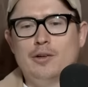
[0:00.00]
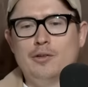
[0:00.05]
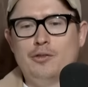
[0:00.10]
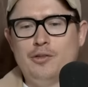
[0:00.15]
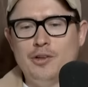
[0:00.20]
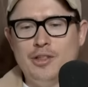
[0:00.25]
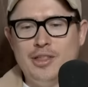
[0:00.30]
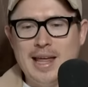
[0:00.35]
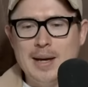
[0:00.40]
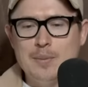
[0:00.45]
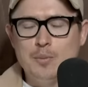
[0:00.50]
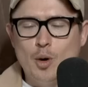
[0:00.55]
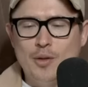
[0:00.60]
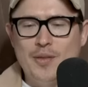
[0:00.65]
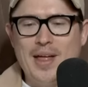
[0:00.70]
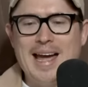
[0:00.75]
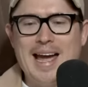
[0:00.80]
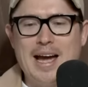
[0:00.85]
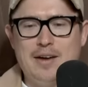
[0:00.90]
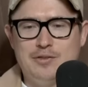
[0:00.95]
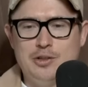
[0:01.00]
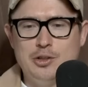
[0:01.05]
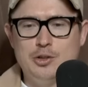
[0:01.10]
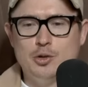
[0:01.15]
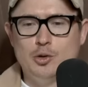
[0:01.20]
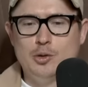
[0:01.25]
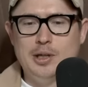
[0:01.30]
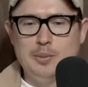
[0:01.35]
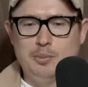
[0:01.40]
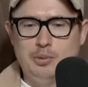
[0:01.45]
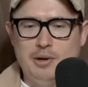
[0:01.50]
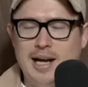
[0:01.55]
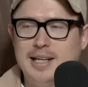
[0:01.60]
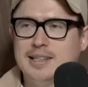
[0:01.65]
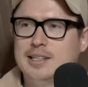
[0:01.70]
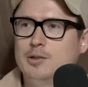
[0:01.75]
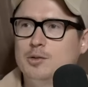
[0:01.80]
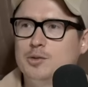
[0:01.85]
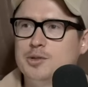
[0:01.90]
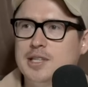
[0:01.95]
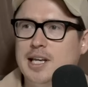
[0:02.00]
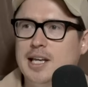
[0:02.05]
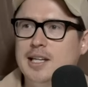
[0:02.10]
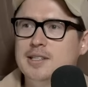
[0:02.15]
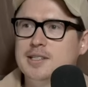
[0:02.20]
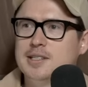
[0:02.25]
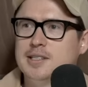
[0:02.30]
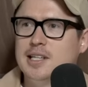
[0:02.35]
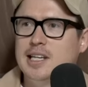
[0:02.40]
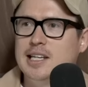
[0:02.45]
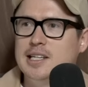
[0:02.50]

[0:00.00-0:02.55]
for them, what they have to do in a practical sense